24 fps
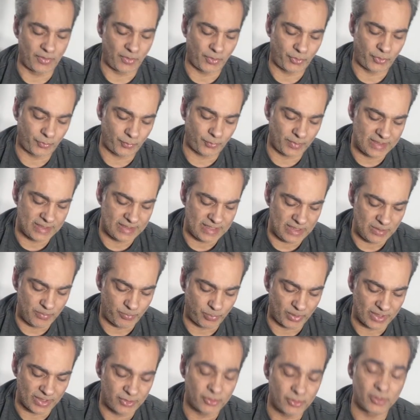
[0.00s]
a 3D
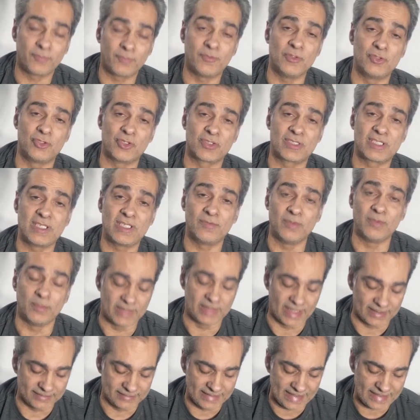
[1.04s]
printer, if you just give them
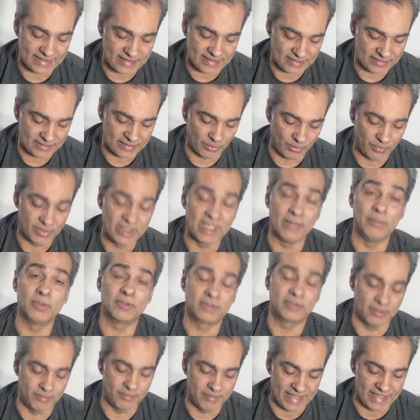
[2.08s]
that link, they'll be able
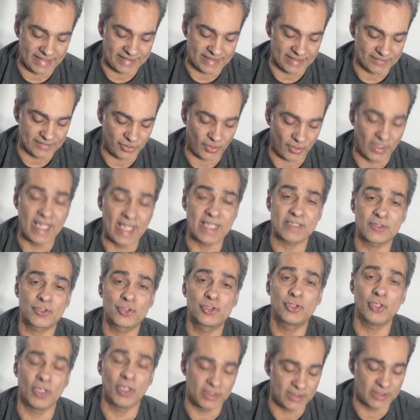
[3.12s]
to make it. So I asked
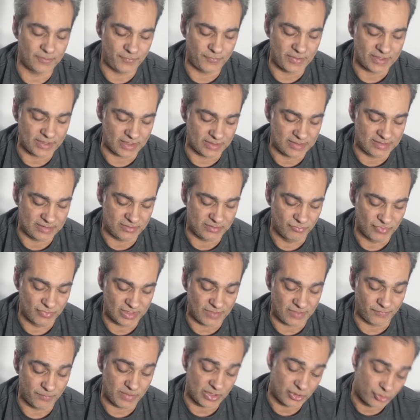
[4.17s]
John if he could give me